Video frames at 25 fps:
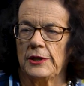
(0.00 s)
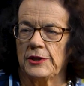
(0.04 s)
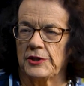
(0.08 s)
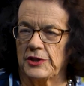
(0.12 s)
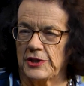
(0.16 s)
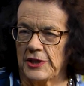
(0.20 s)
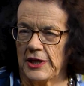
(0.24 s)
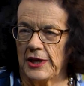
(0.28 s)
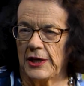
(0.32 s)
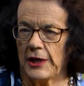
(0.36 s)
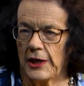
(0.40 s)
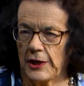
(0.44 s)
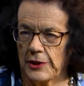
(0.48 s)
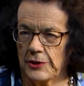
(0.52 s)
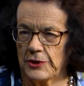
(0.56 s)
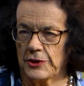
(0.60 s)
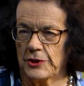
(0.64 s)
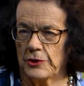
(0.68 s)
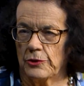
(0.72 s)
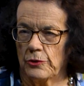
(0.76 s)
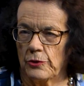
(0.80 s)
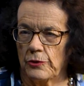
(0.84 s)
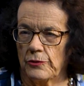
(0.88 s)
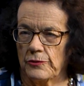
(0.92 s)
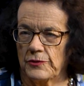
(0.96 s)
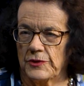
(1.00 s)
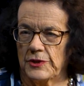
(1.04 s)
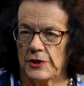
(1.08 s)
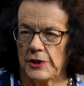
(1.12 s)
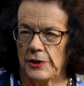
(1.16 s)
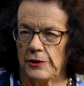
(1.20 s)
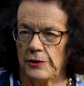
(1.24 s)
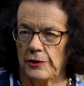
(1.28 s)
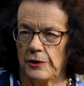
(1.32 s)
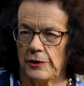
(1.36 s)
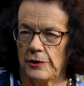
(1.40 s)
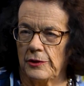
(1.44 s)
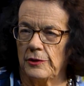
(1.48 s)
see ourselves,
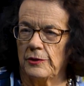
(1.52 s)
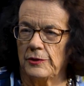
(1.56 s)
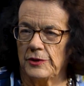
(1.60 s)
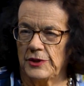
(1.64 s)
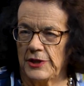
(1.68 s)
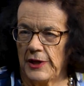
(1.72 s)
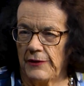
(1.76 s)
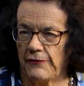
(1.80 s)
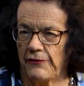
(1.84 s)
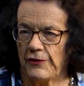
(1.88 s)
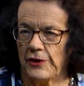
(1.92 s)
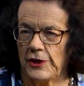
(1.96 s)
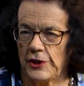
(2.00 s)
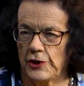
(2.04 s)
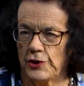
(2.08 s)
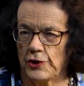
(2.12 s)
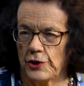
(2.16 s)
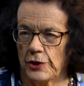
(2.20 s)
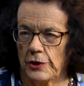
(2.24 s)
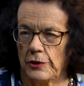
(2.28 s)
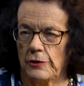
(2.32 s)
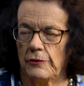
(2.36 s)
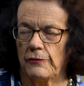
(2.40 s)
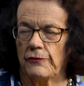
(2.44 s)
in the definition